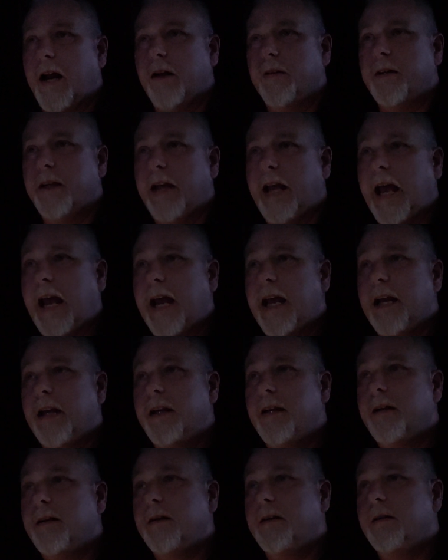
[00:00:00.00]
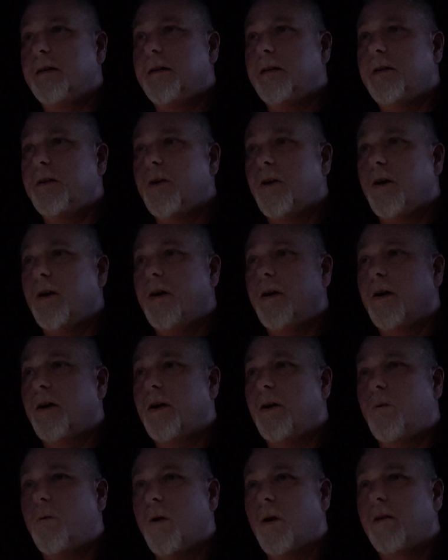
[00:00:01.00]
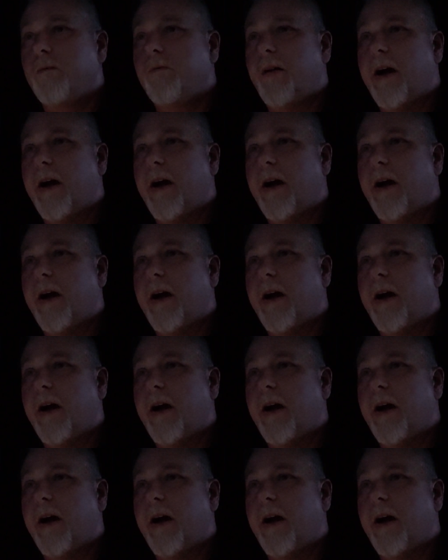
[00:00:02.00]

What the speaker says: out the gate you're going to work